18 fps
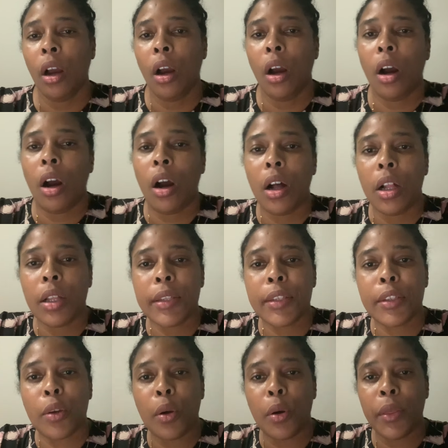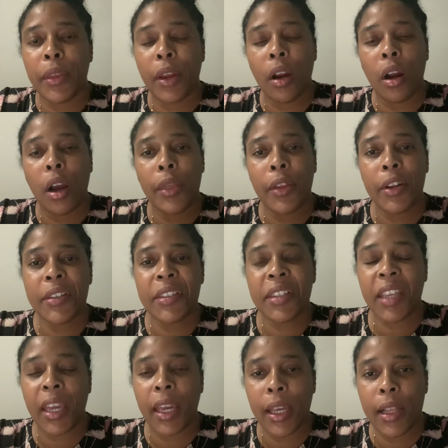Also, there are other
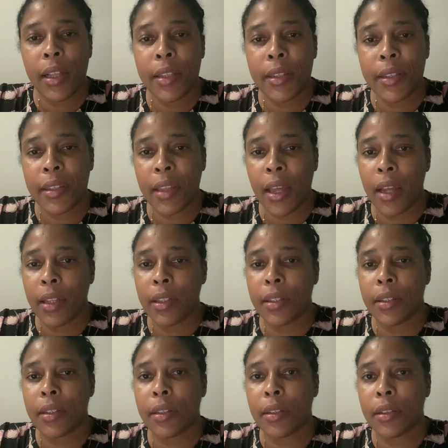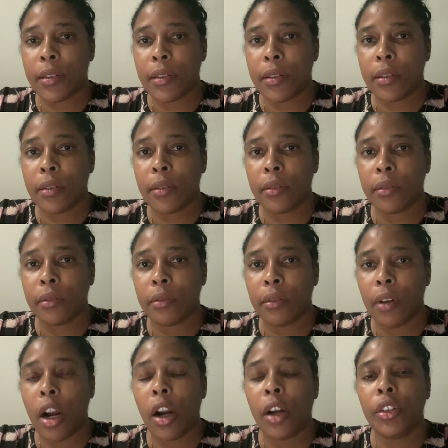scales that
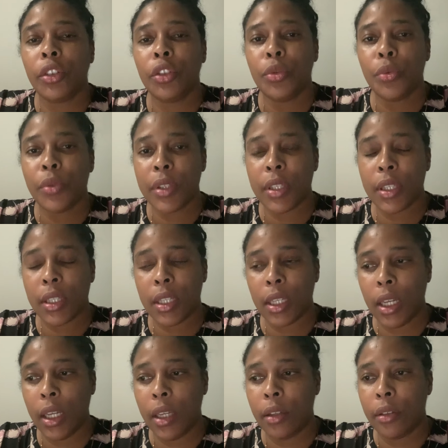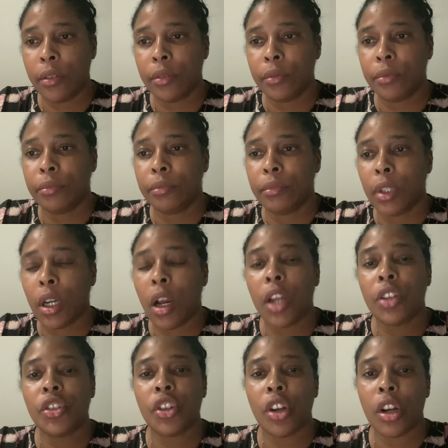are used in
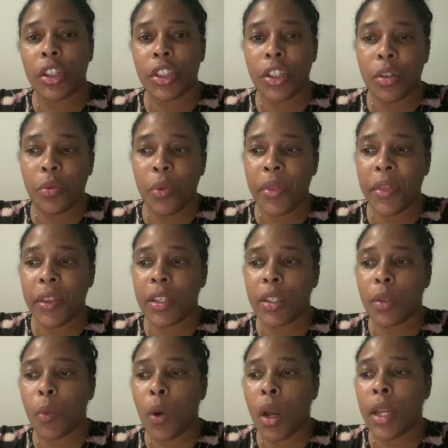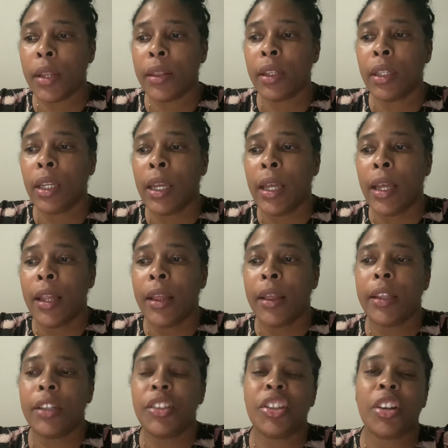conjunction with this one.
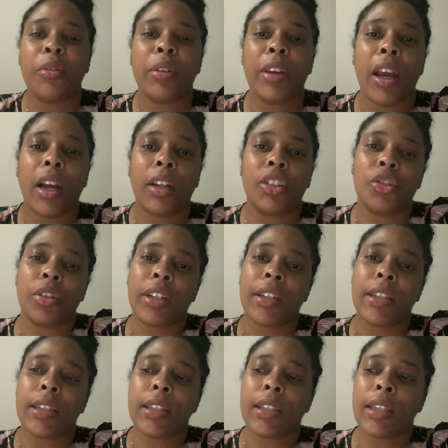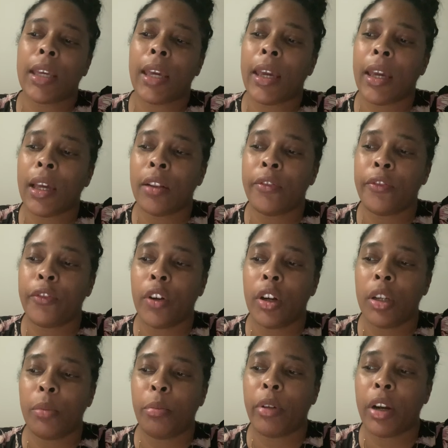The geriatric scale
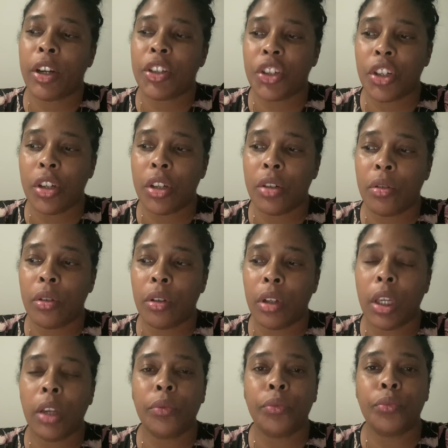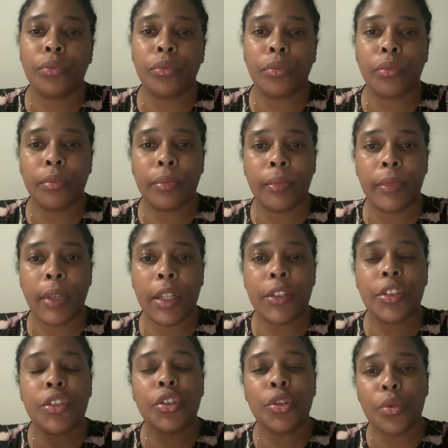for depression,
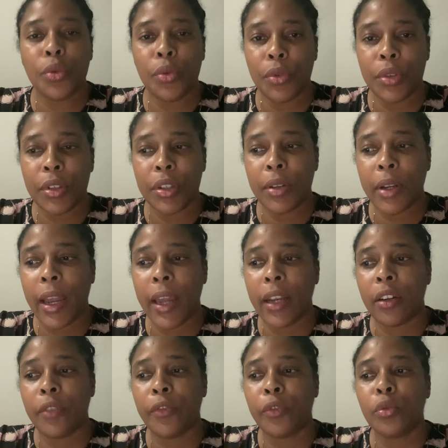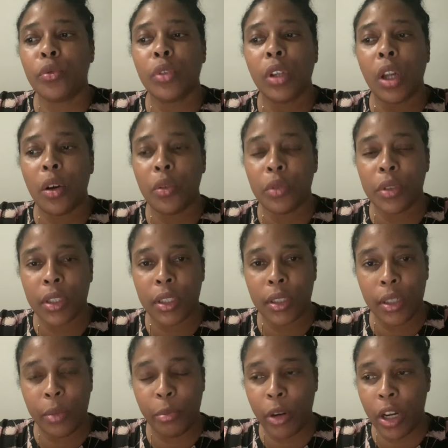it's used to kind of rule out
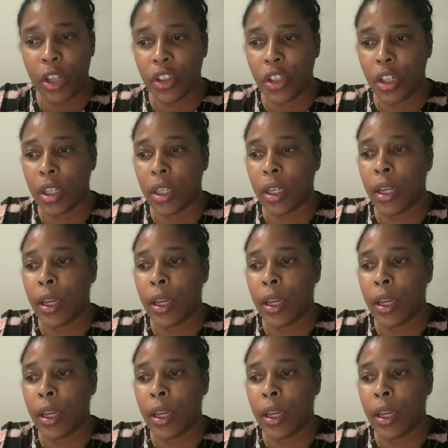depression.